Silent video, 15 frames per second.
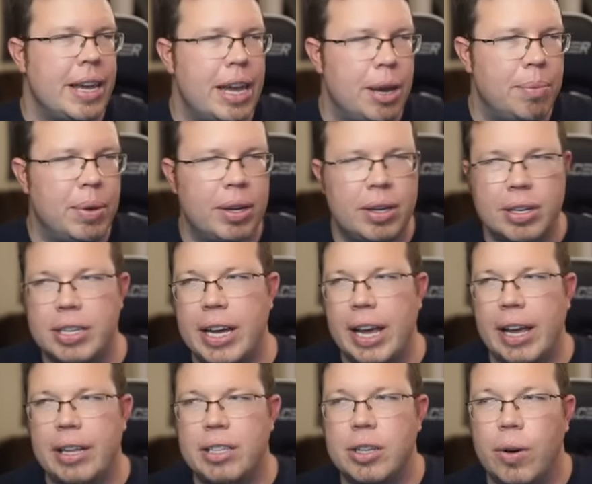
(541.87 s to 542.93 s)
same
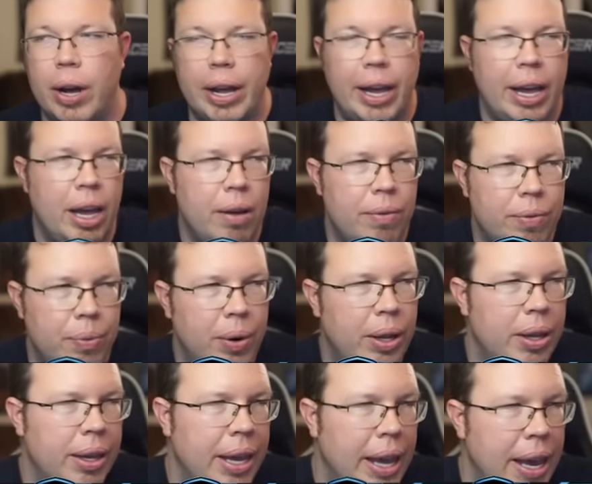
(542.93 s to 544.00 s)
day. And so I have
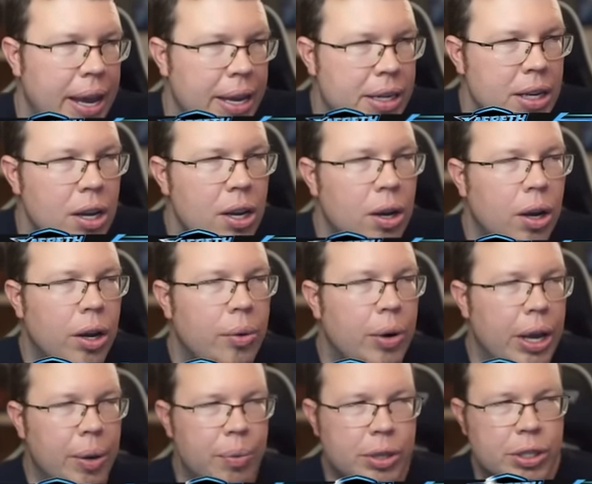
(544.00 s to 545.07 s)
Relic 8 on
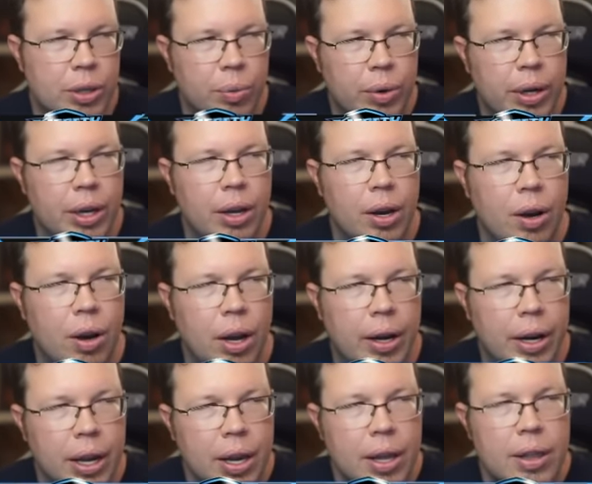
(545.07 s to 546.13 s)
Rey. We're still working
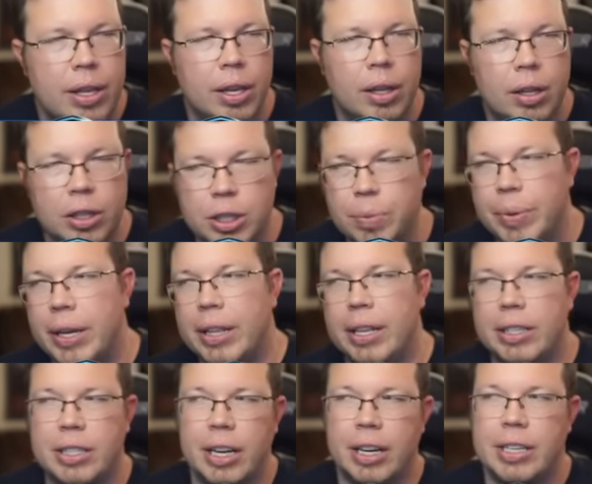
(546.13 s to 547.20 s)
on the ultimate.
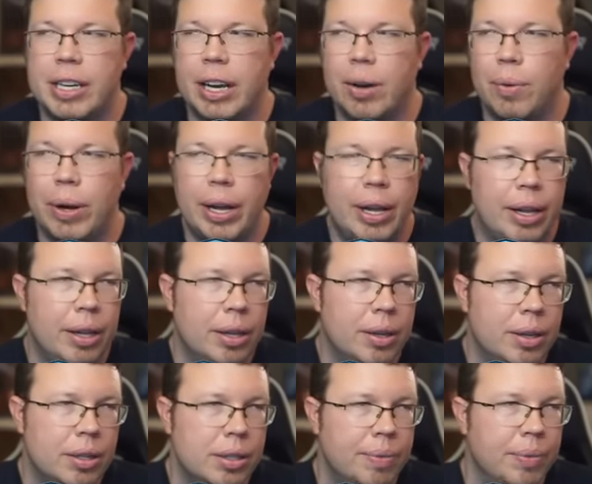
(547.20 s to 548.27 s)
That's gonna take a while
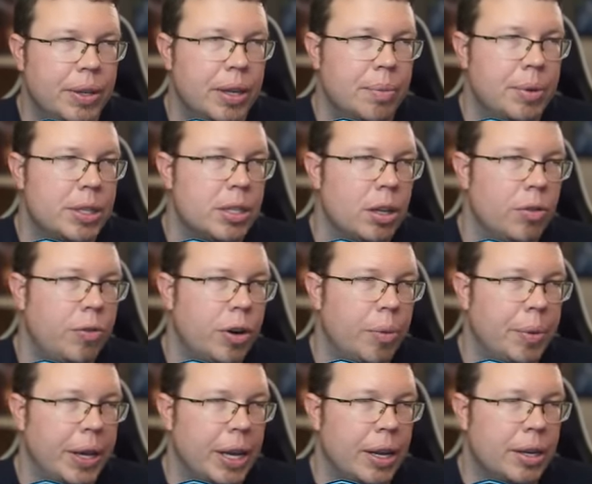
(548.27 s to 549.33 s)
because I'm gonna be slow
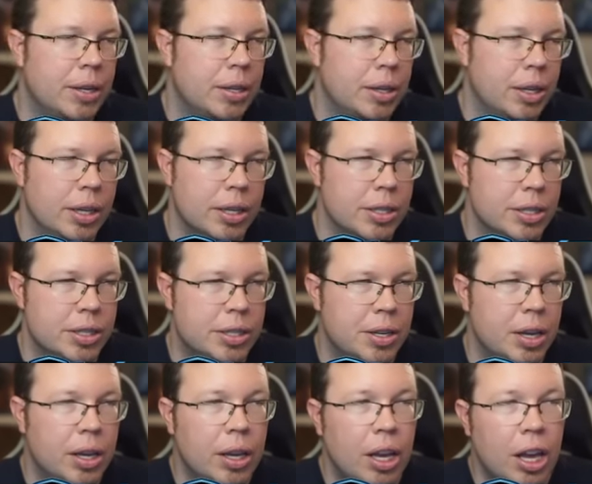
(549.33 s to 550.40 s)
farming it,
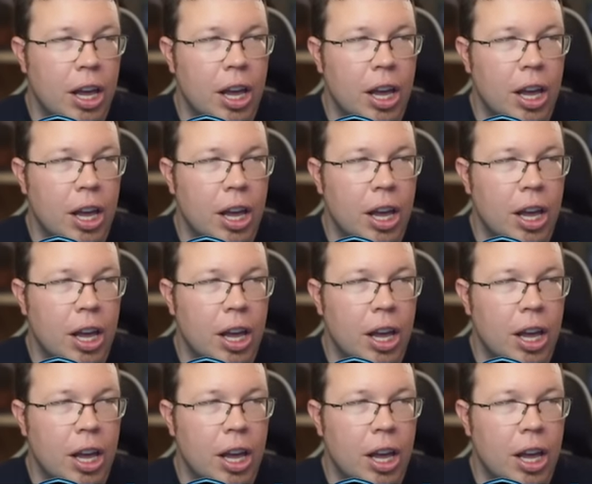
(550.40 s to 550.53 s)
because